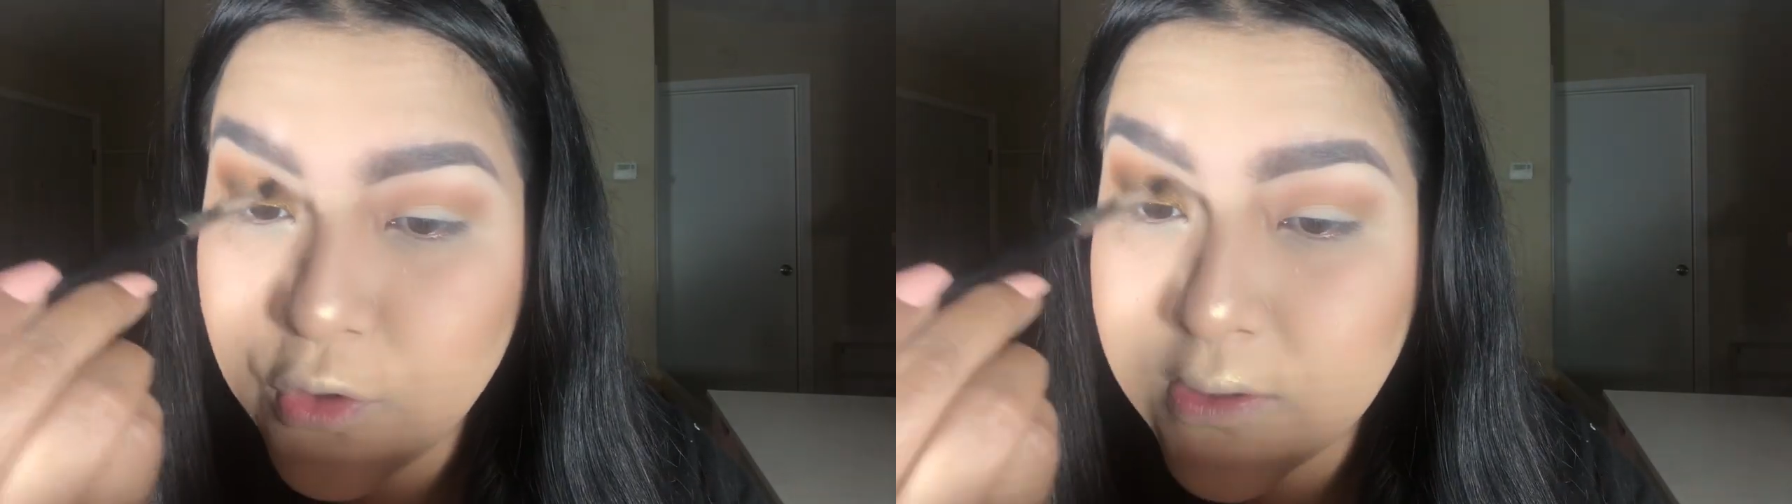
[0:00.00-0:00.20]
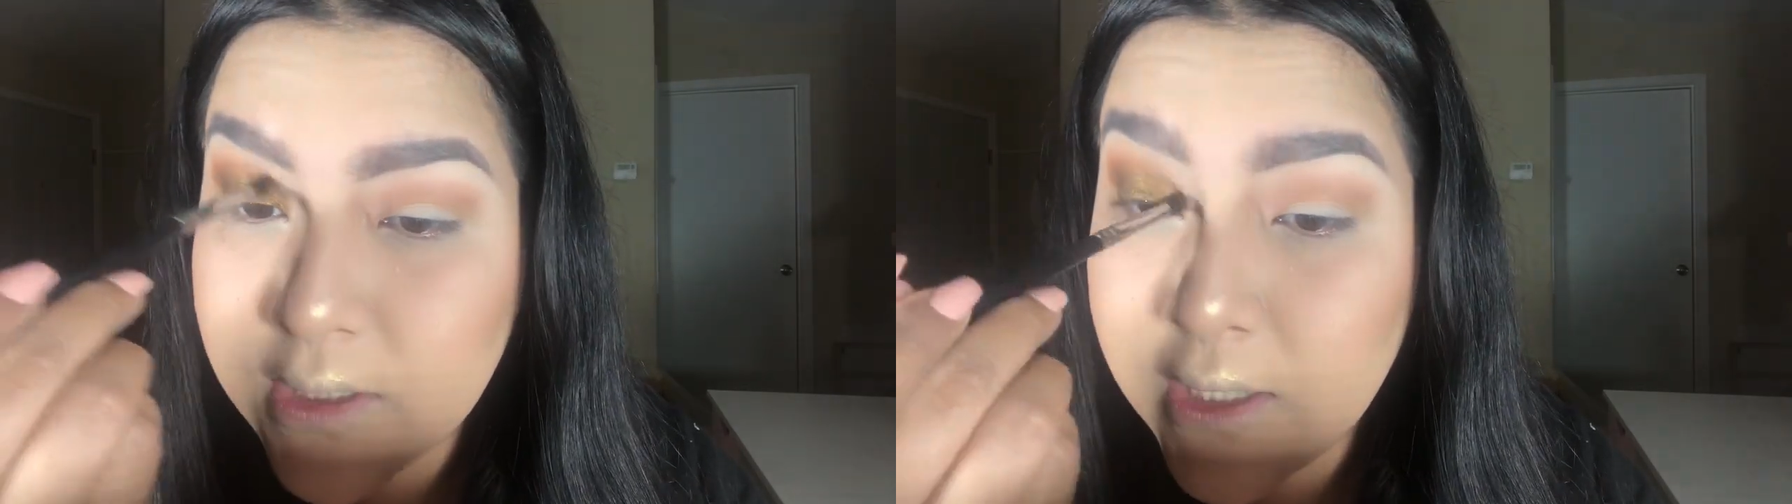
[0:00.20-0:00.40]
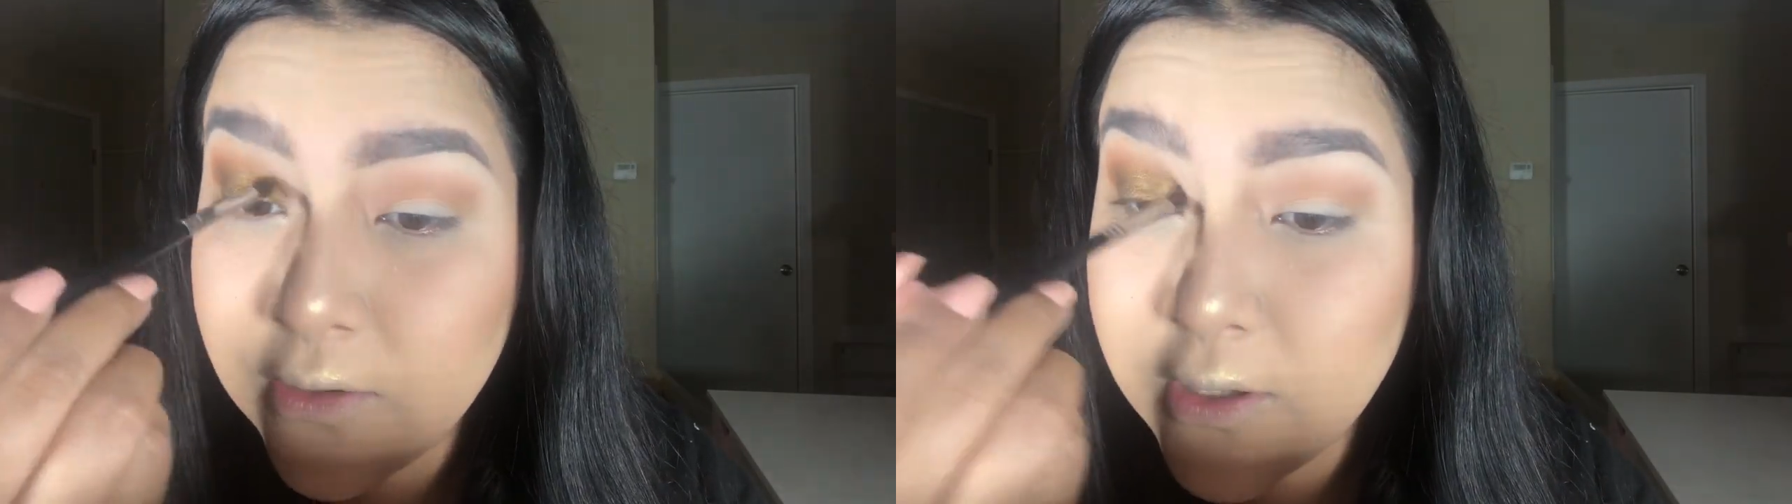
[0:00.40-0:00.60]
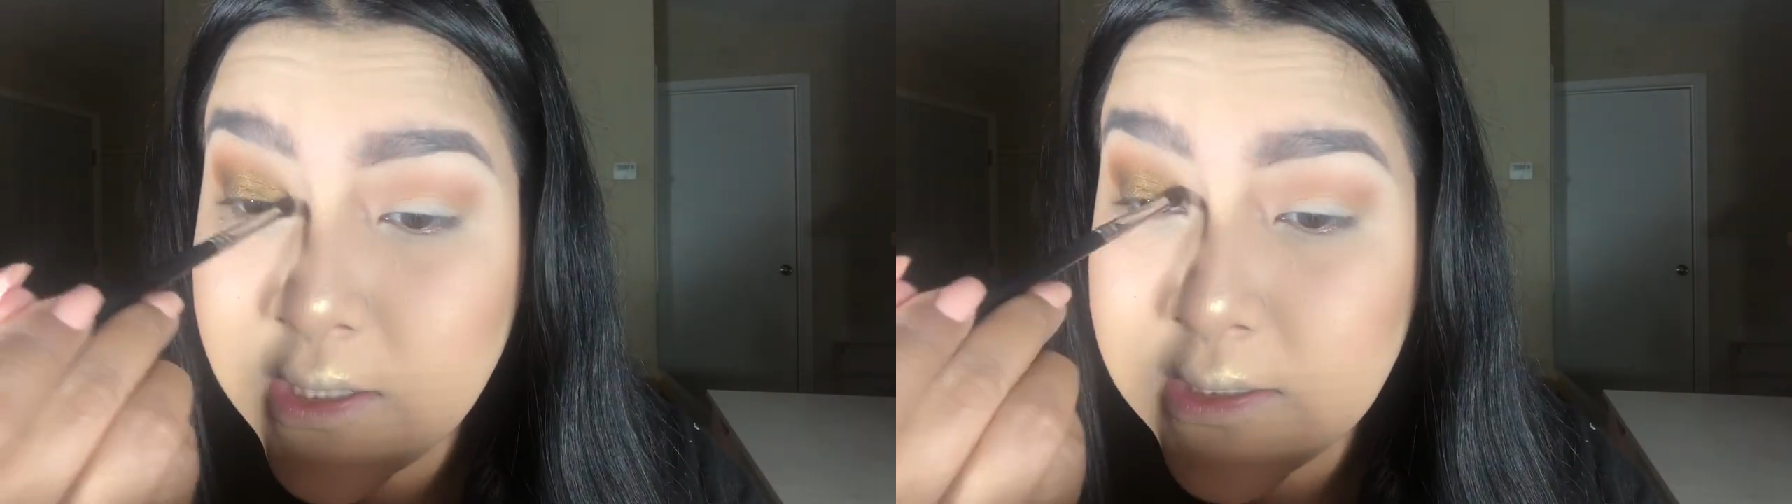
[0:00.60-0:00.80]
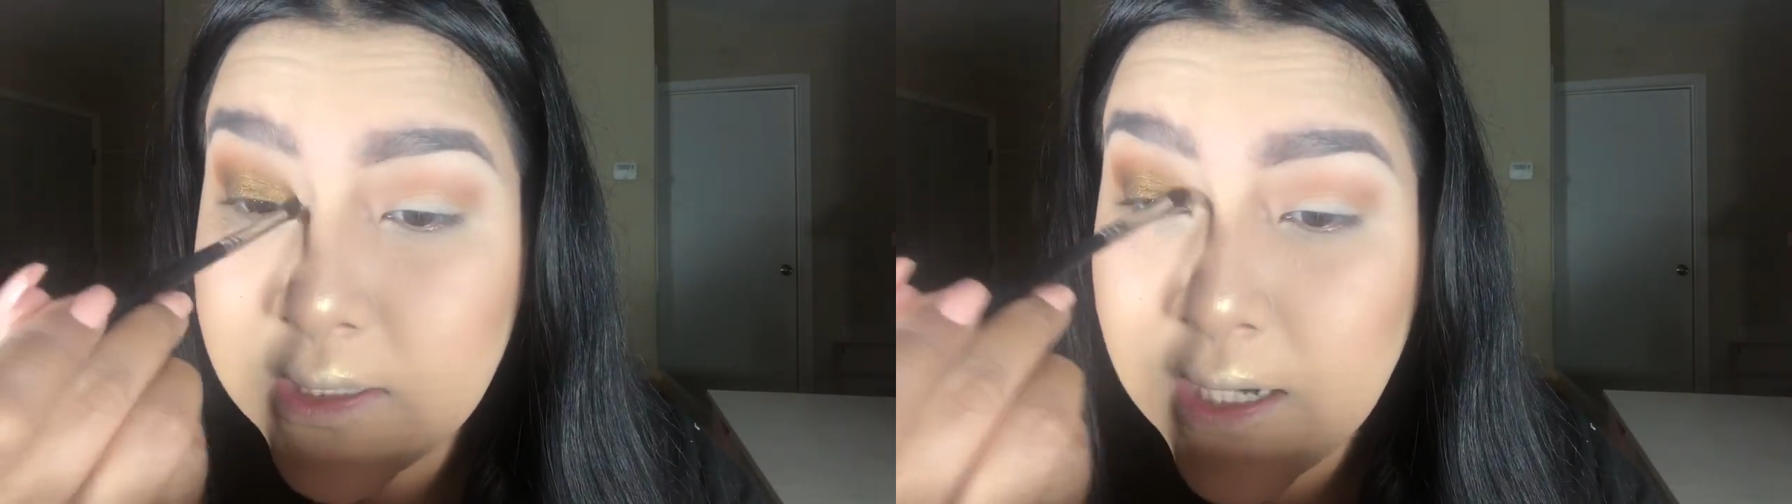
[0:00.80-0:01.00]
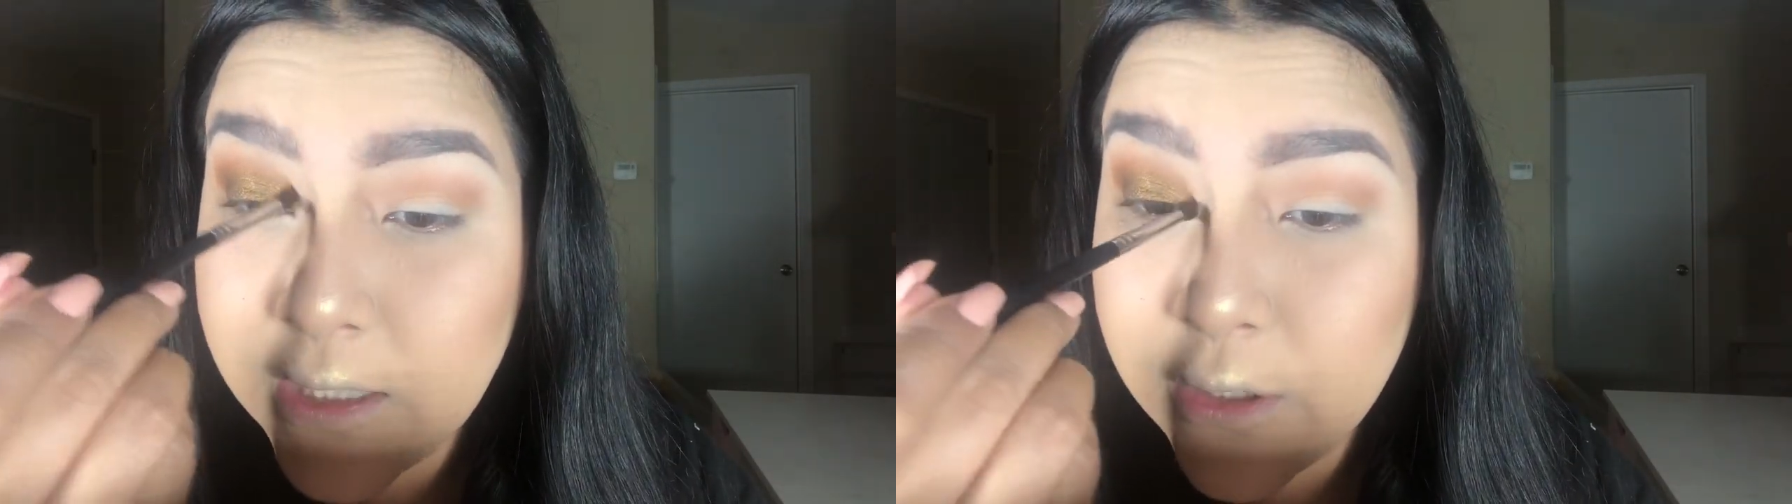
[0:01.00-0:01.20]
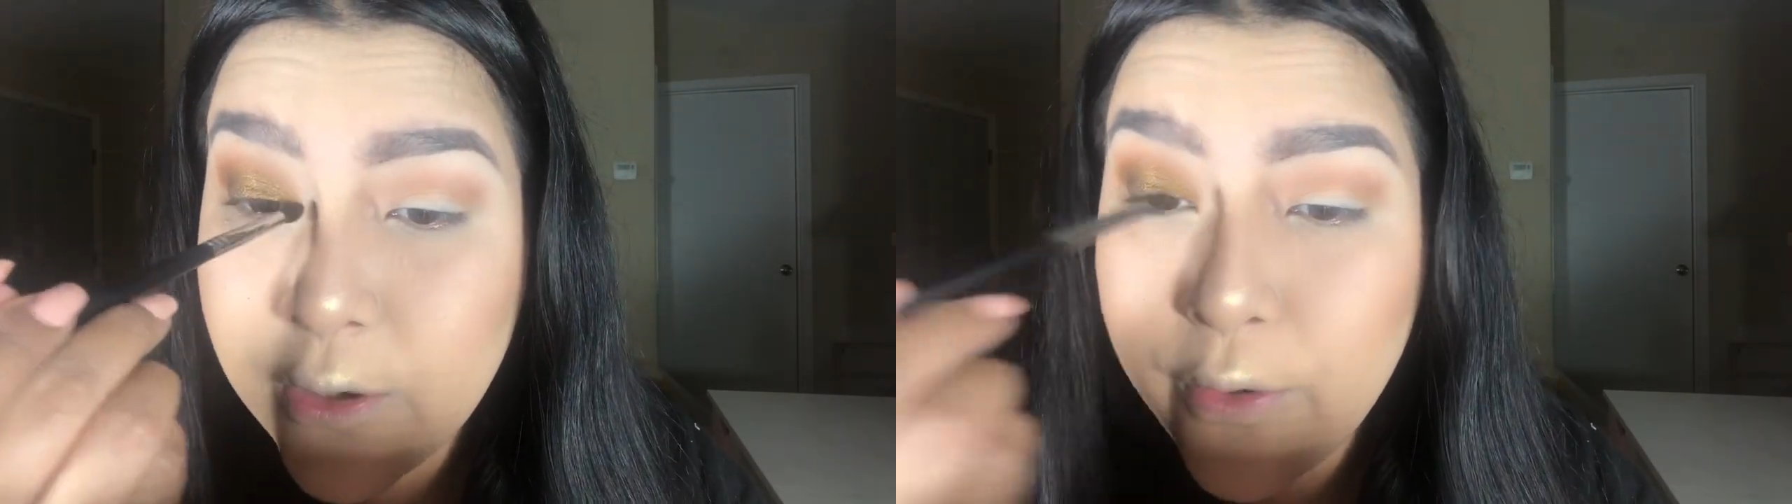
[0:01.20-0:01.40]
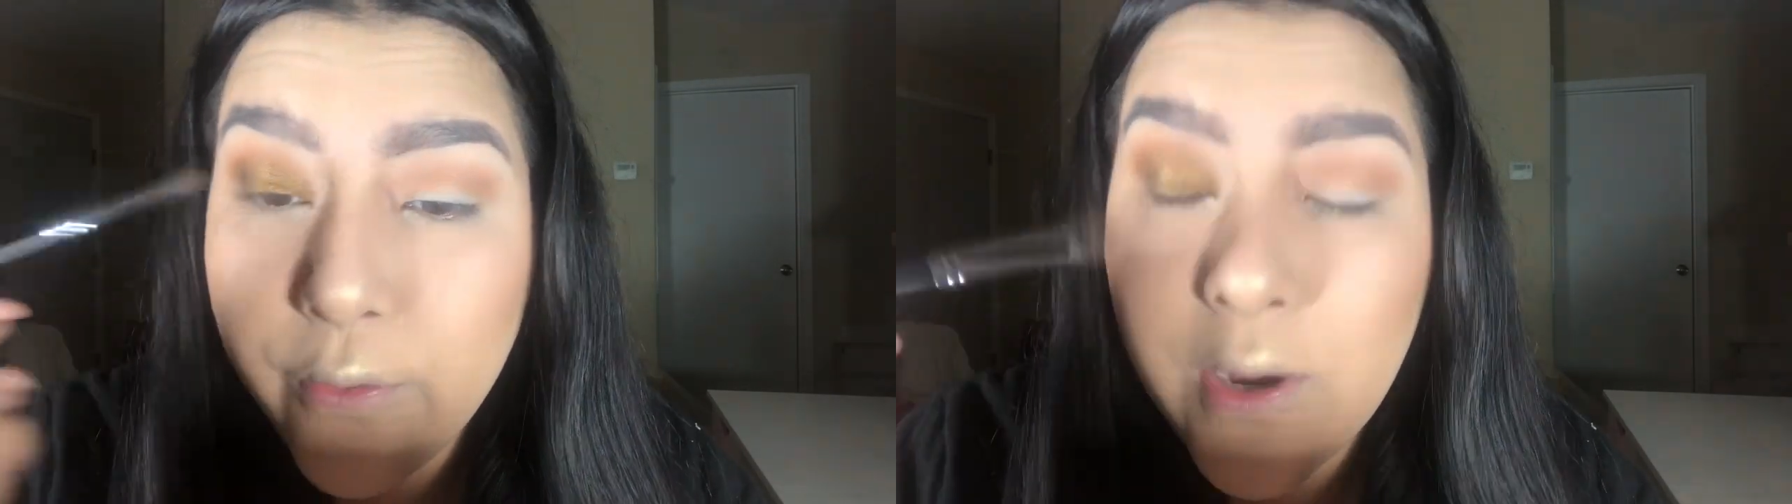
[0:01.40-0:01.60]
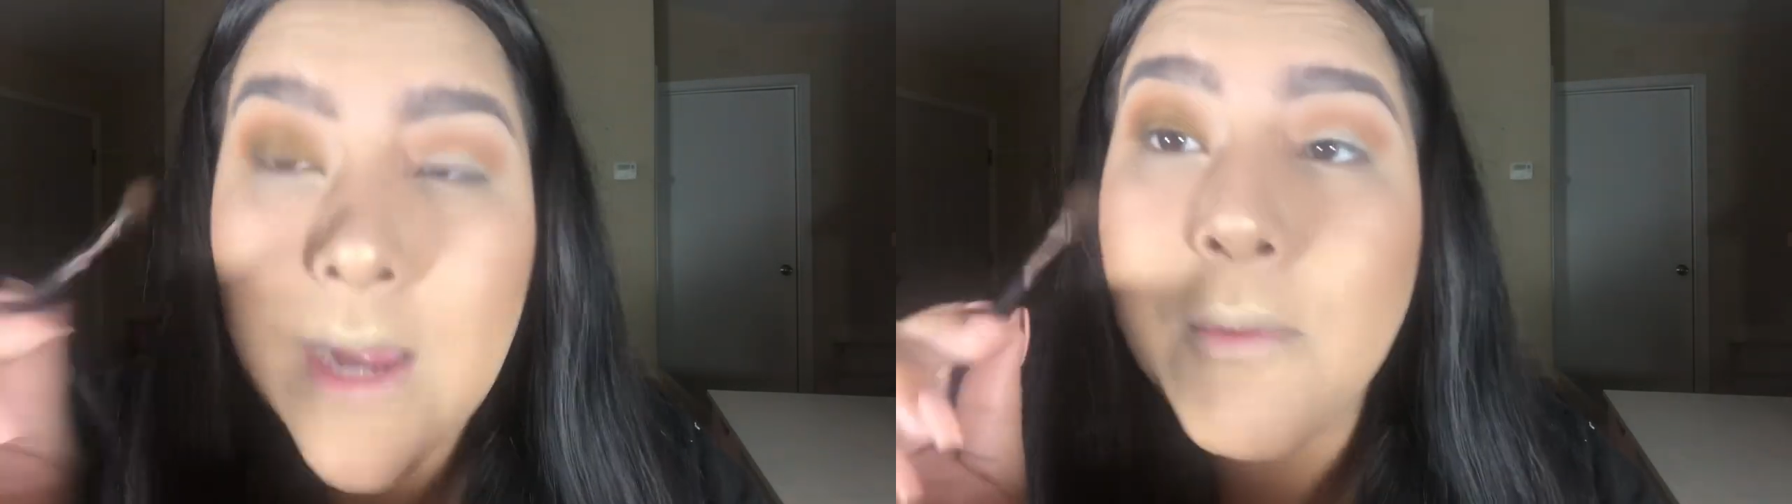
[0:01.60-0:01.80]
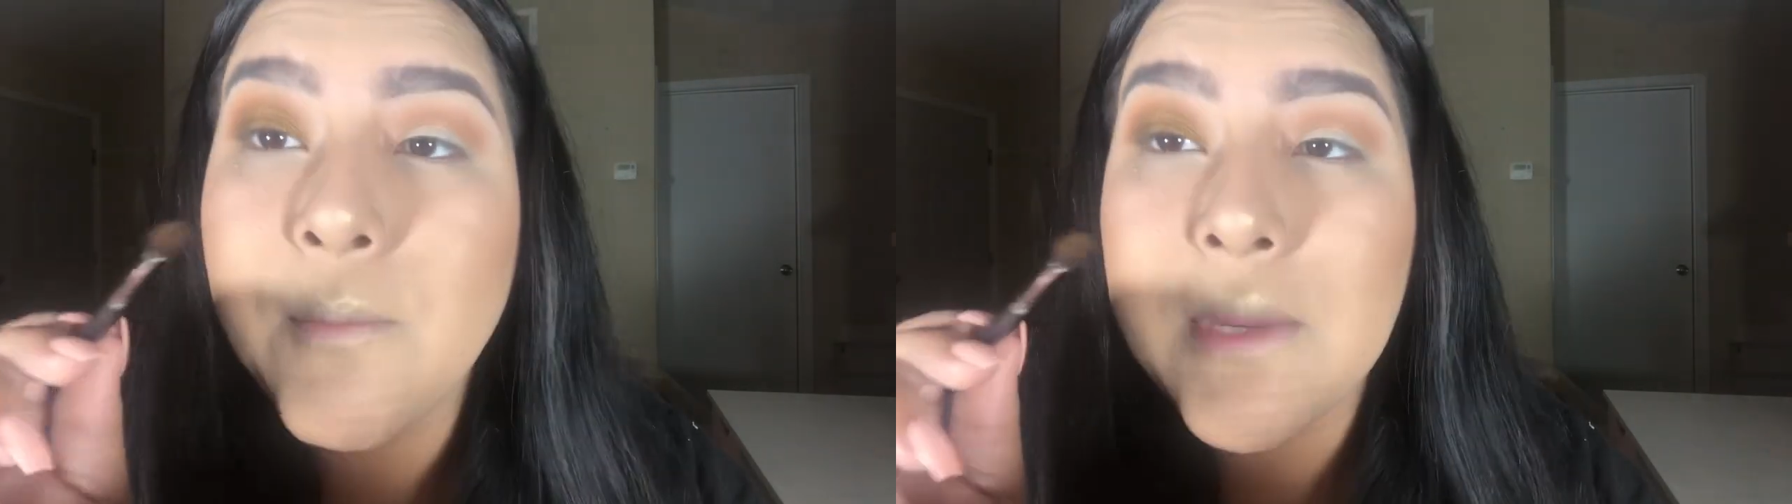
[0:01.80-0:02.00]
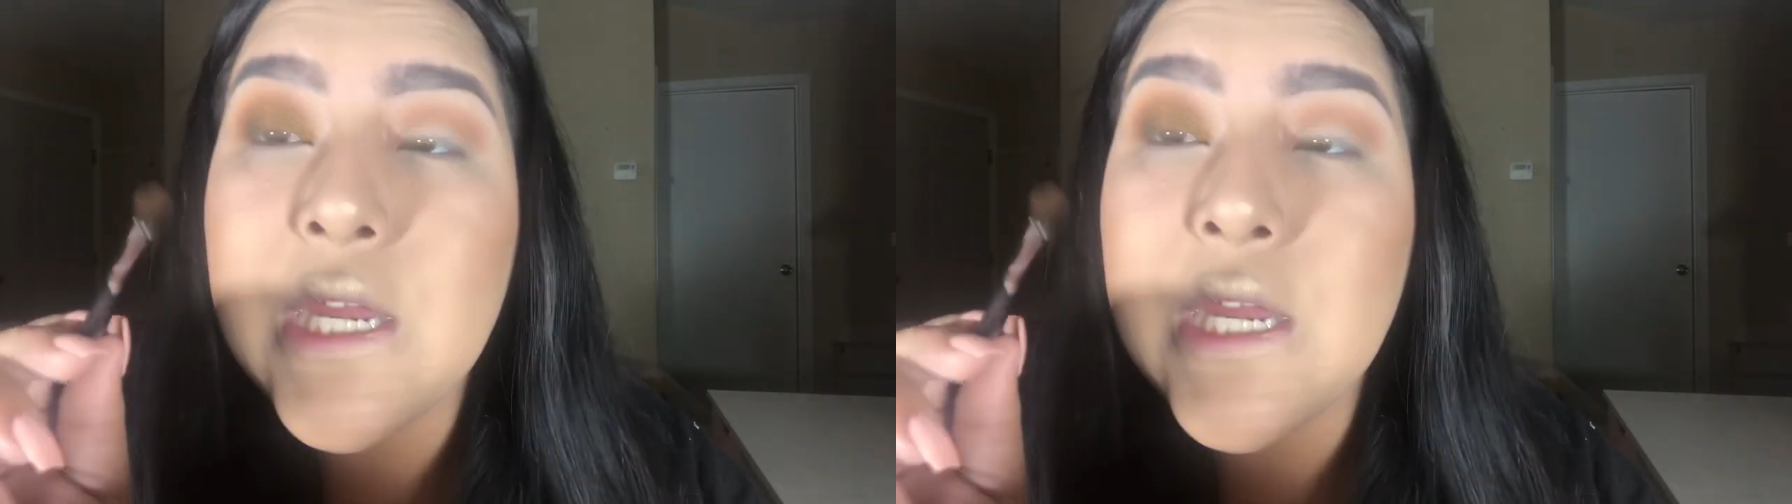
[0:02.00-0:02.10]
just like crazy like no i'm gonna be